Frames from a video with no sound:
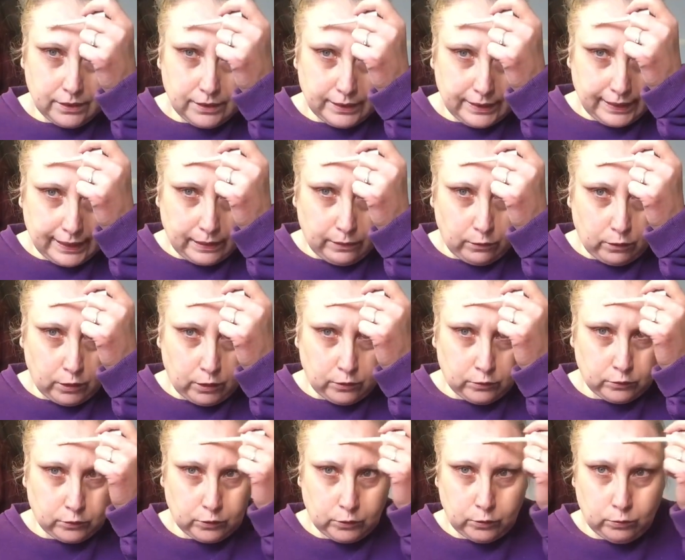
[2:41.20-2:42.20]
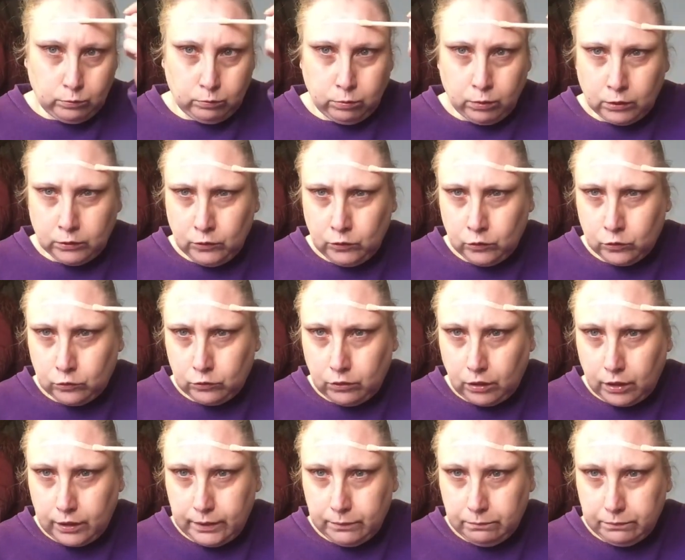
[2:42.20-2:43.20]
Now I'll do one
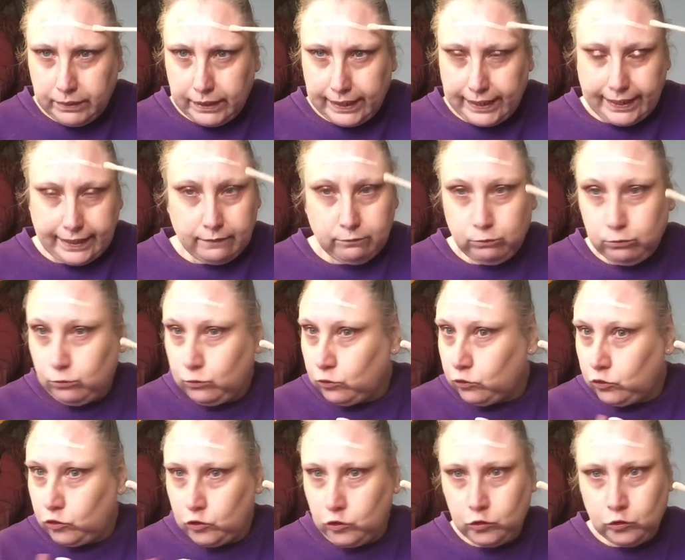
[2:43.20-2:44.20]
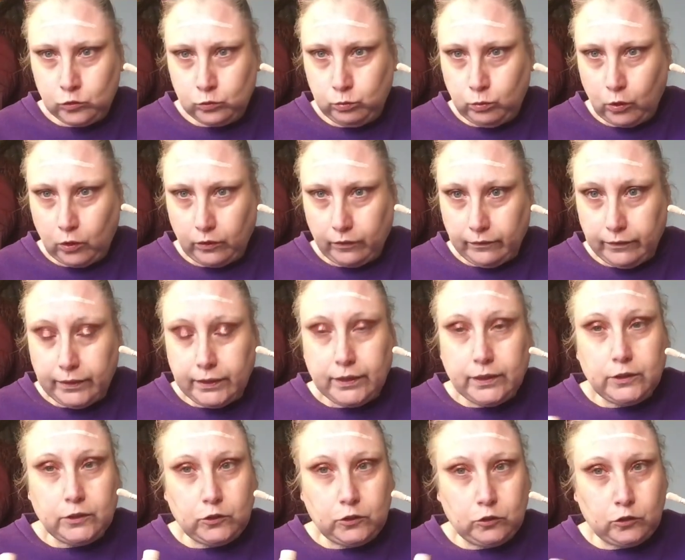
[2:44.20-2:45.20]
stripe there, just one.
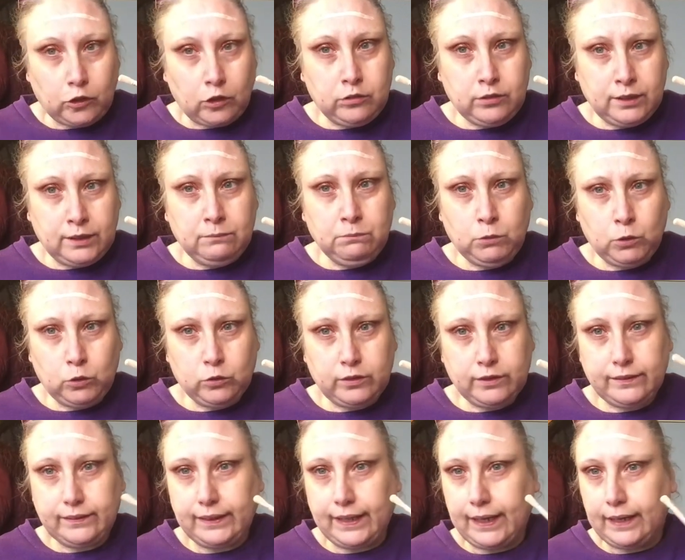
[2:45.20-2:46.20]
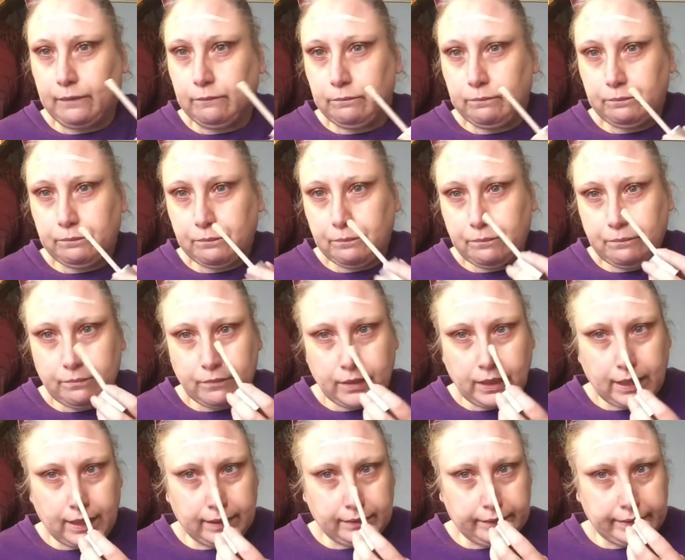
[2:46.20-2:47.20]
You don't need more than that.
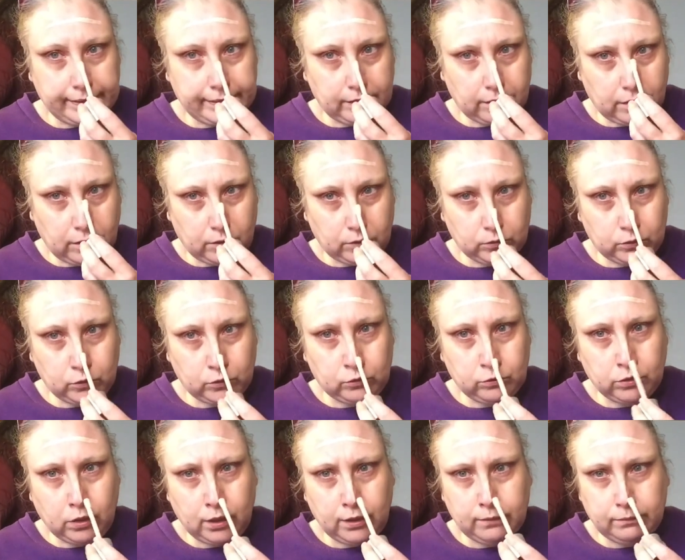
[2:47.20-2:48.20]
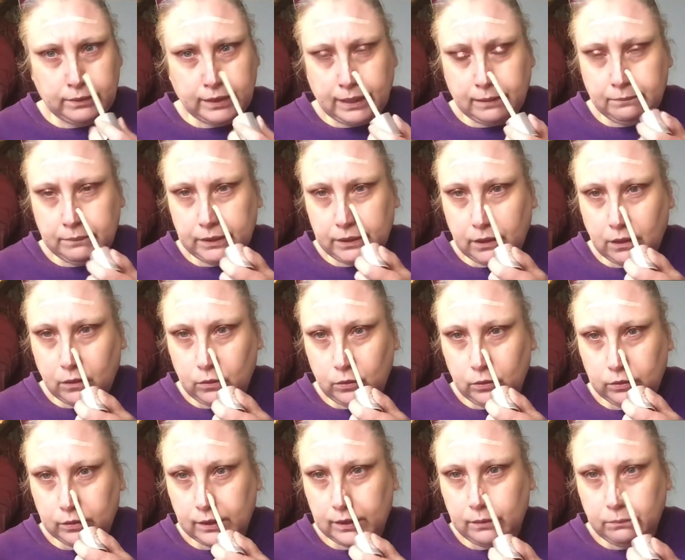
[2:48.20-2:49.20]
And then I'll stripe down my
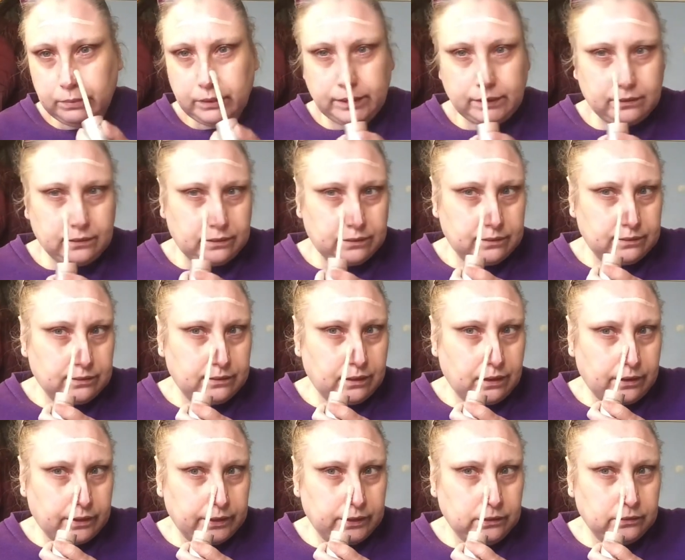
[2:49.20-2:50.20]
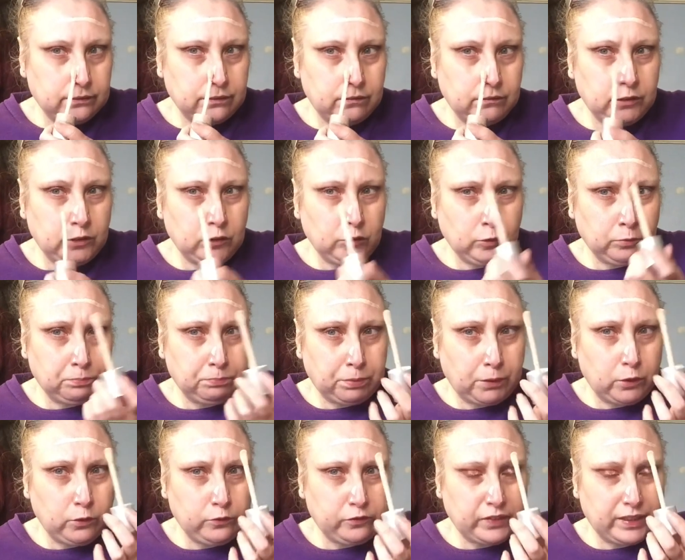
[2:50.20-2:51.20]
nose and a bit to the side. So use
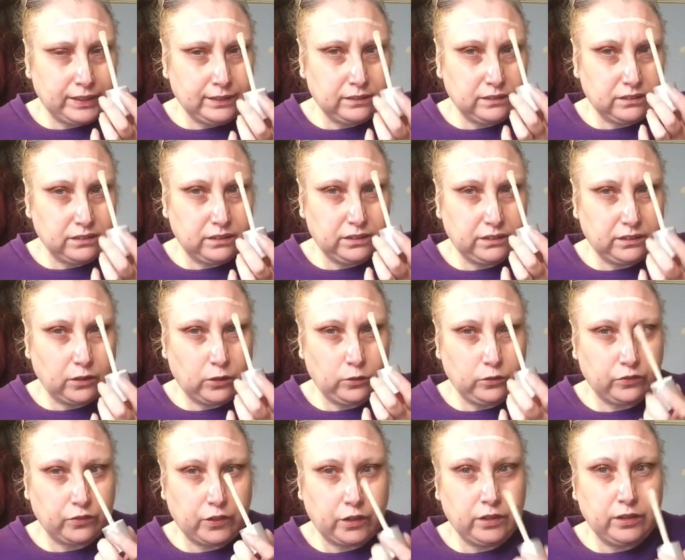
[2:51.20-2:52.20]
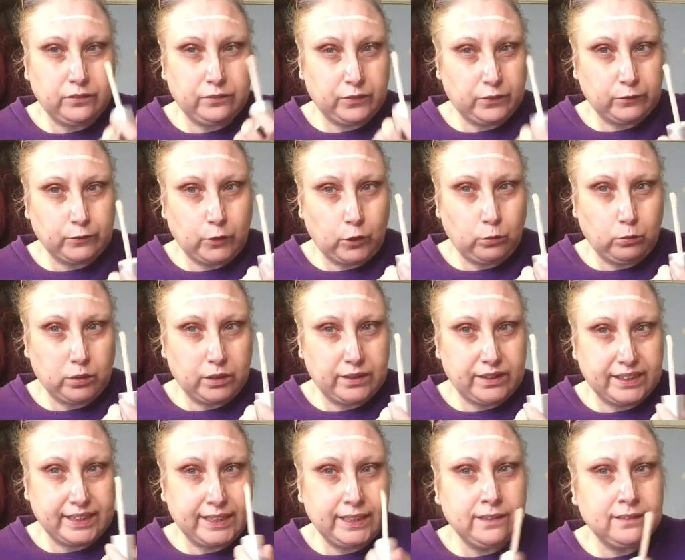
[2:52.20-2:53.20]
both ends of the dofa if you've got one of
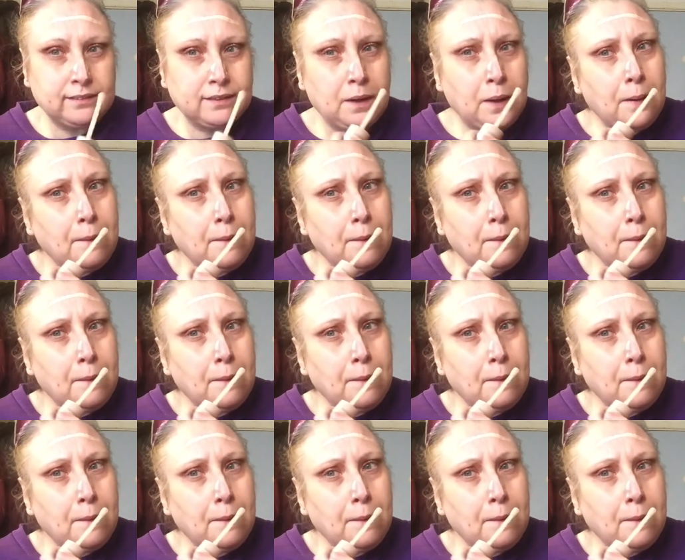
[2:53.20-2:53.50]
these.